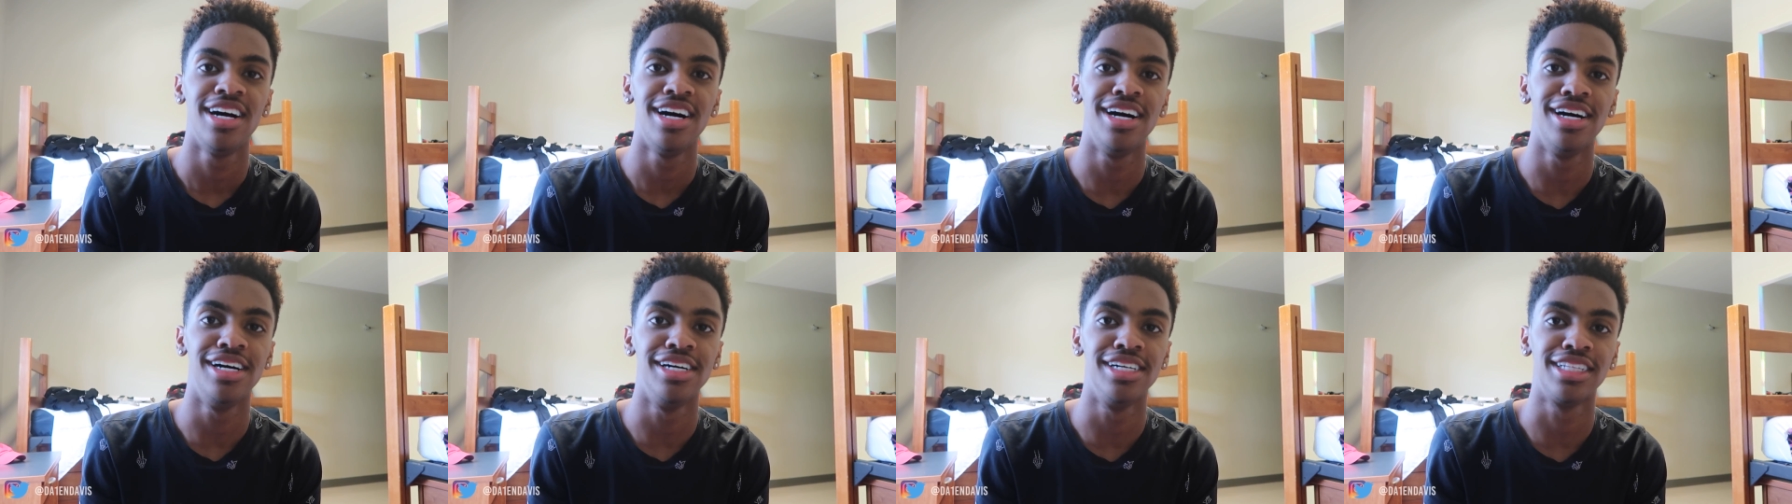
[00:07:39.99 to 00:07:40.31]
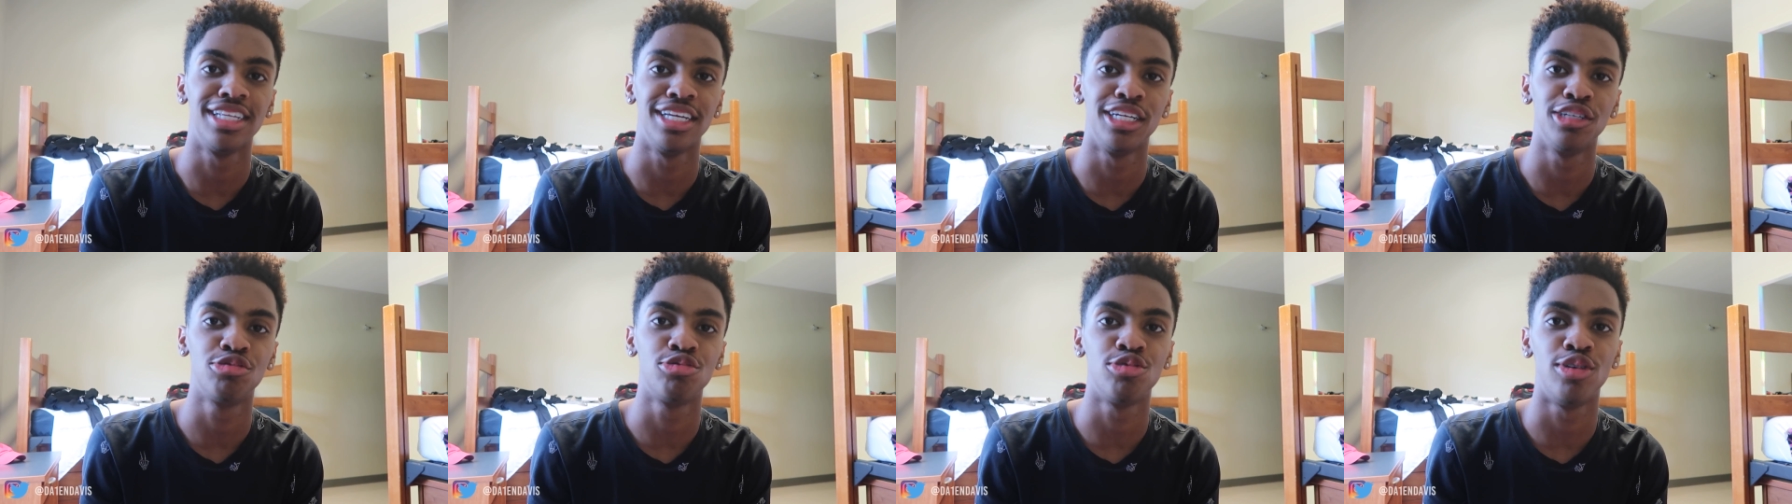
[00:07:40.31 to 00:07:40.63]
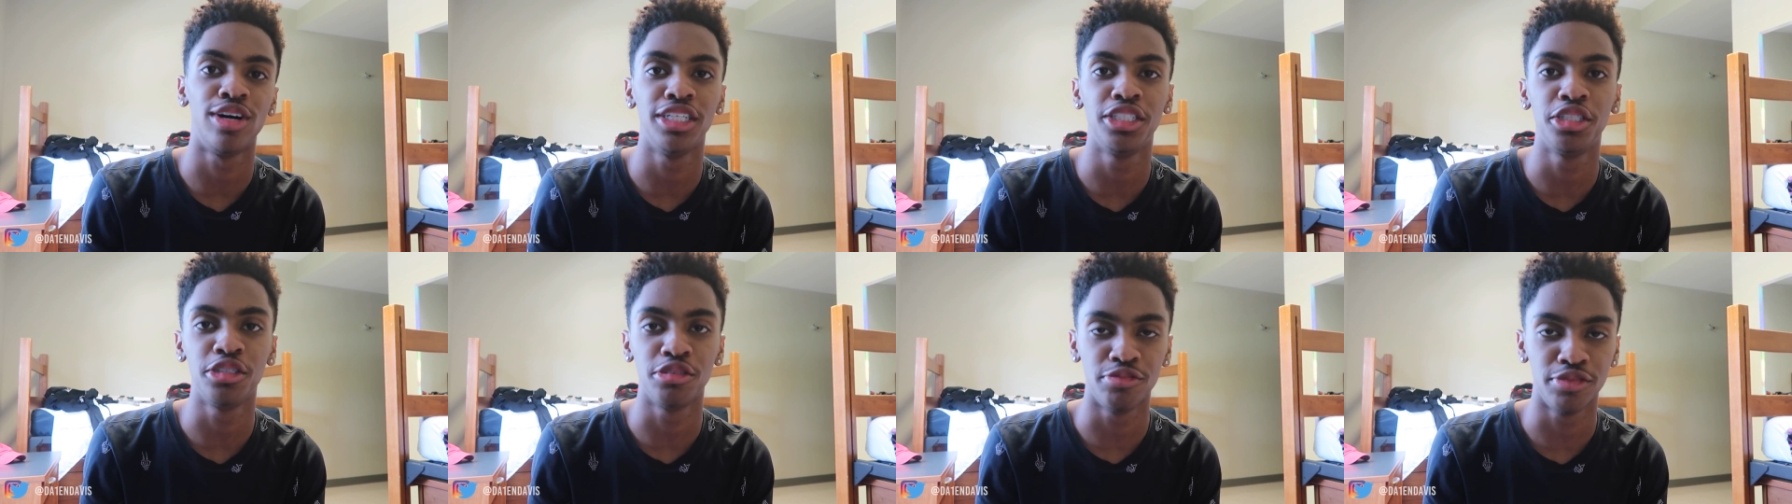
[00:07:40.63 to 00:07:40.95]
Uh, thanks
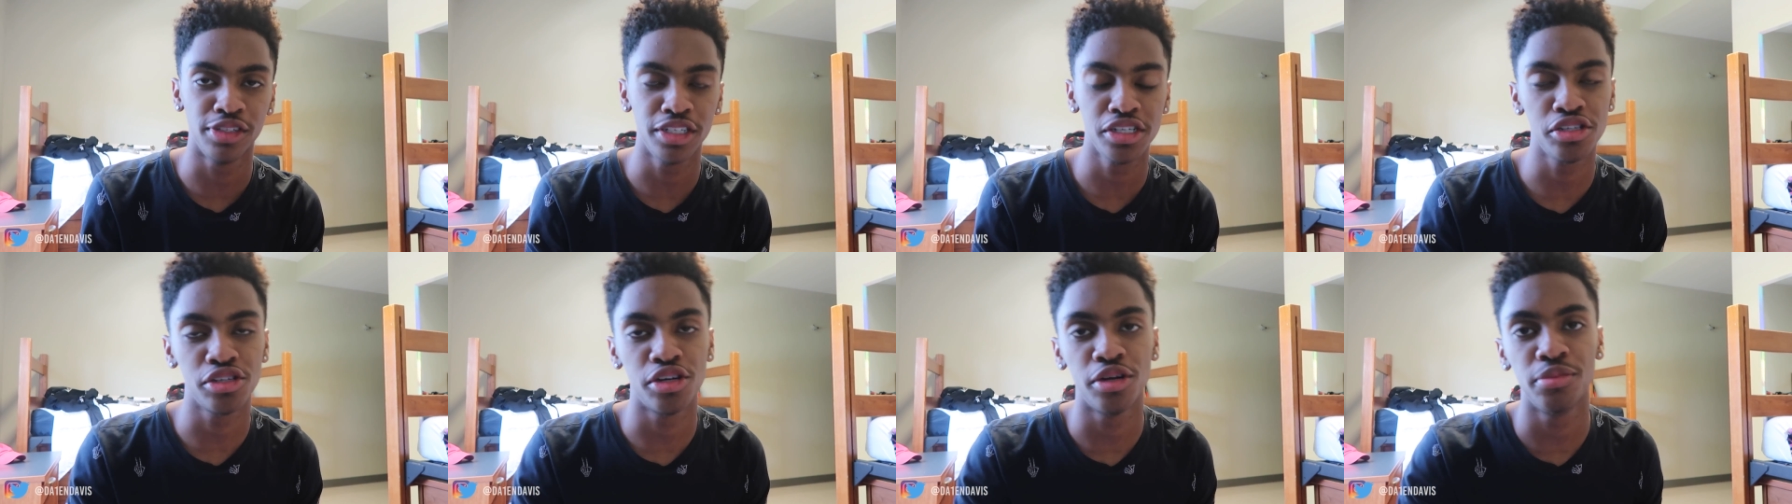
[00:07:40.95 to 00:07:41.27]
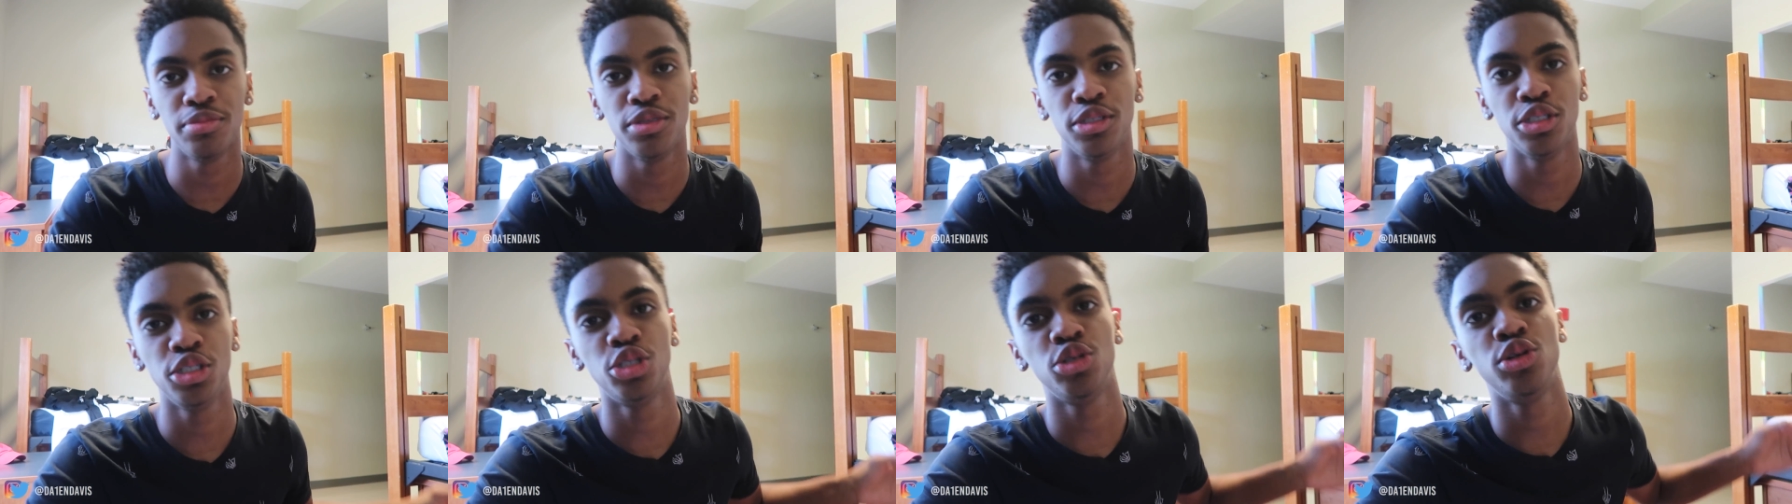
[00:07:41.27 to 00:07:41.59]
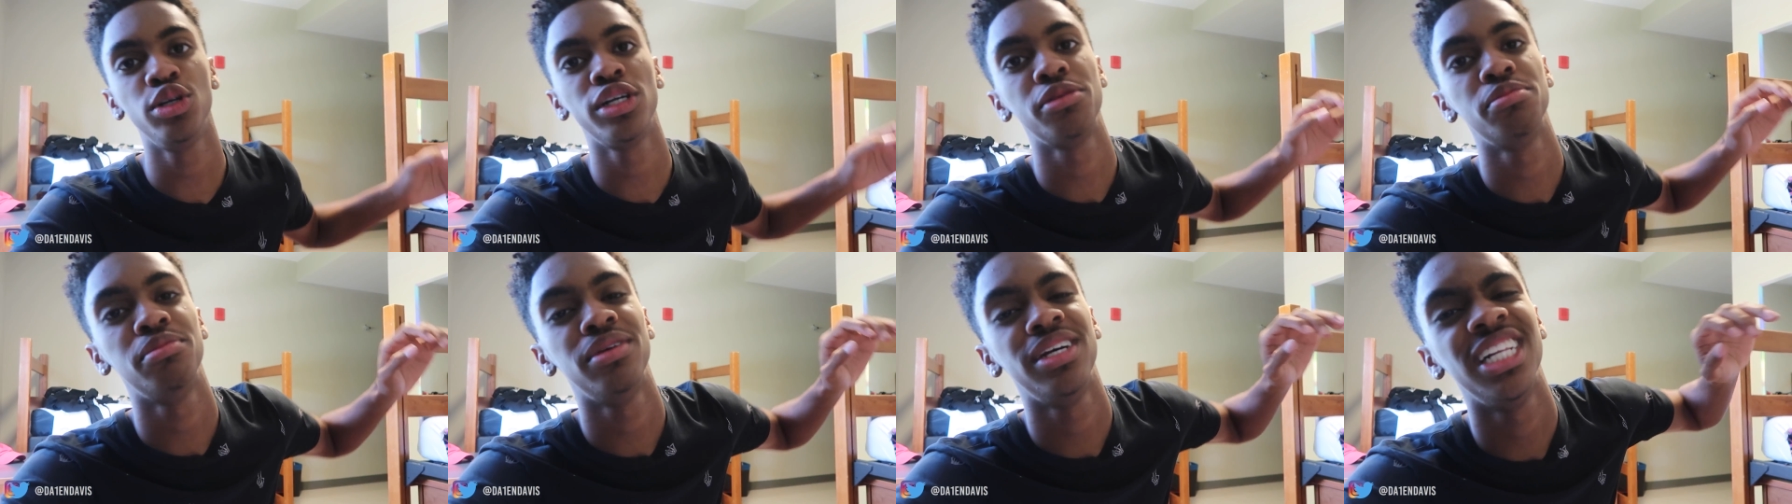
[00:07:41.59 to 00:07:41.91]
for watching the video. Hope you
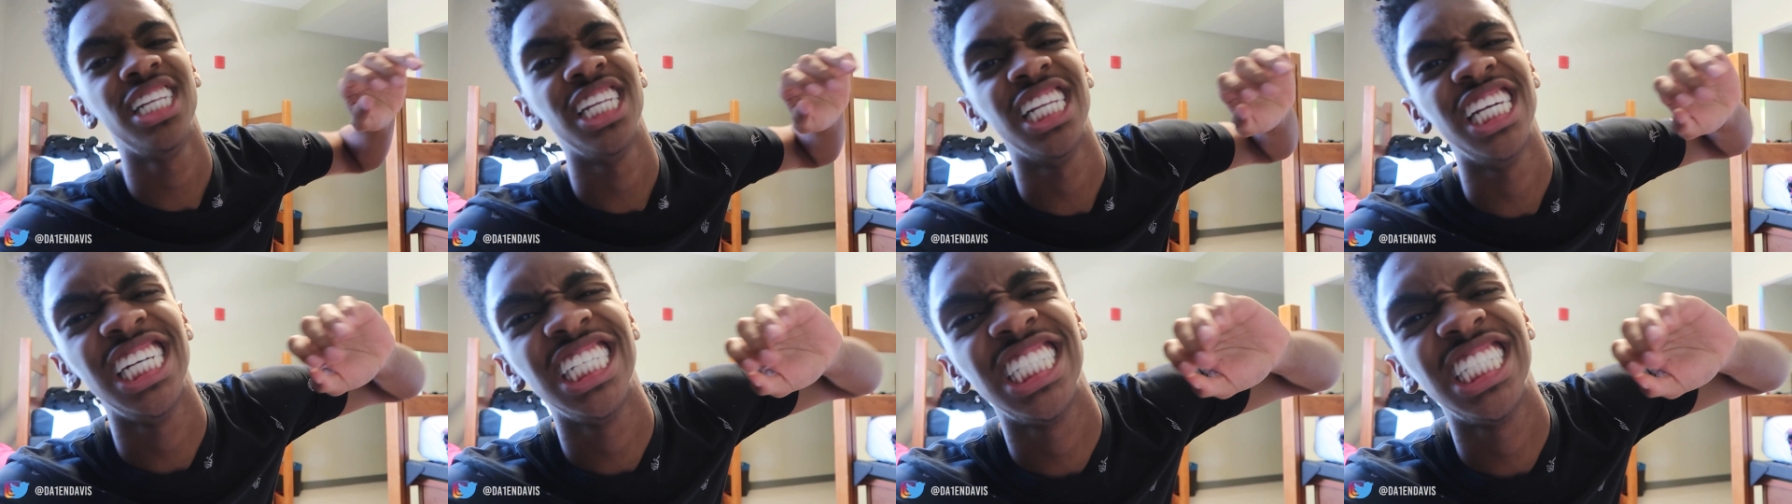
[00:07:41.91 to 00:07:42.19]
enjoyed it, man.